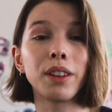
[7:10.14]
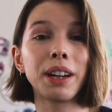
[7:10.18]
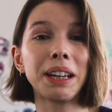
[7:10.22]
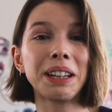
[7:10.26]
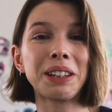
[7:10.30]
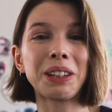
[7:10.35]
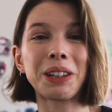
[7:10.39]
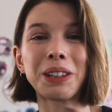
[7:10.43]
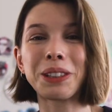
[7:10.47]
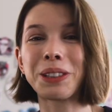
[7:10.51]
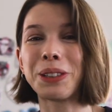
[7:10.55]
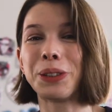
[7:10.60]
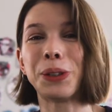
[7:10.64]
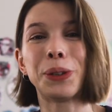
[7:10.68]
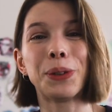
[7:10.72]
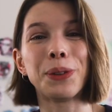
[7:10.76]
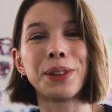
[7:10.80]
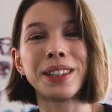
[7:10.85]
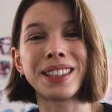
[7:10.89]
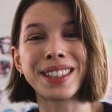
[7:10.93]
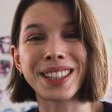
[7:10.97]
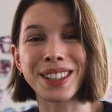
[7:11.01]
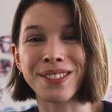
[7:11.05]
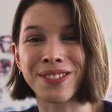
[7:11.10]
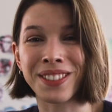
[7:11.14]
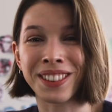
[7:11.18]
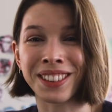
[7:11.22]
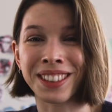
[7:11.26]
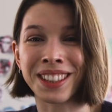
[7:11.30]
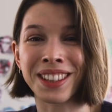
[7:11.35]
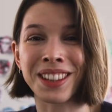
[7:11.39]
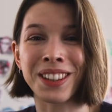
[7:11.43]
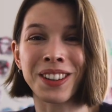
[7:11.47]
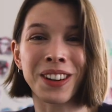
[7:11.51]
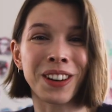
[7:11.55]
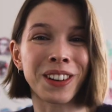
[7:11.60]
write cartoons
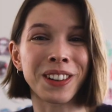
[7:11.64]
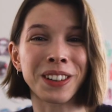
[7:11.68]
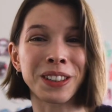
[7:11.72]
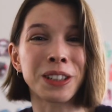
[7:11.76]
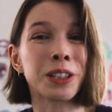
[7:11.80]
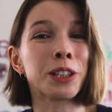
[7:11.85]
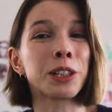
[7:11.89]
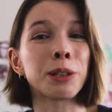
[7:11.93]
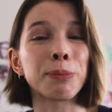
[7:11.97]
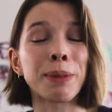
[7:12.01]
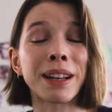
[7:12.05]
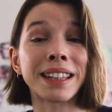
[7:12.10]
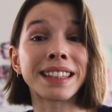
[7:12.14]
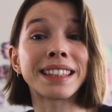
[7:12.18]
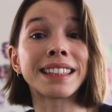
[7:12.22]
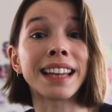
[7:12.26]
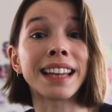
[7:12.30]
differently than articles about